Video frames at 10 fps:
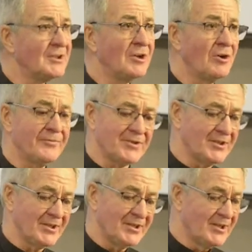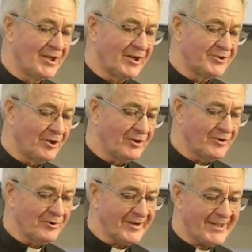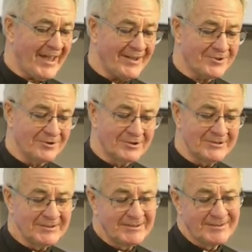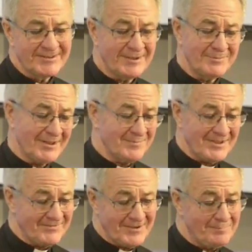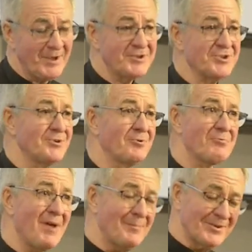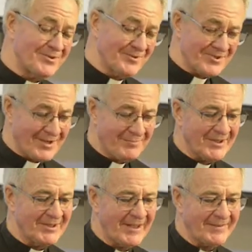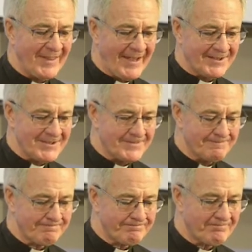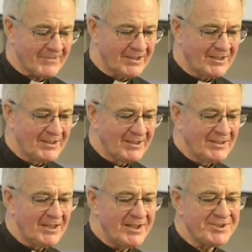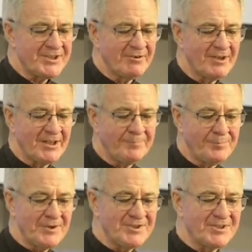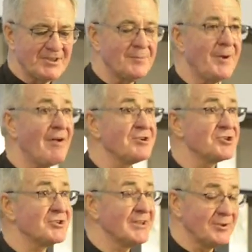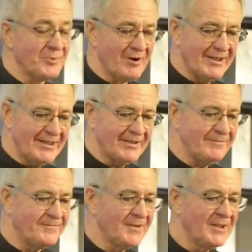often a dog or a cat, or sometimes even a budgie or a rabbit or something like that. Last year, a priest in a parish near where I live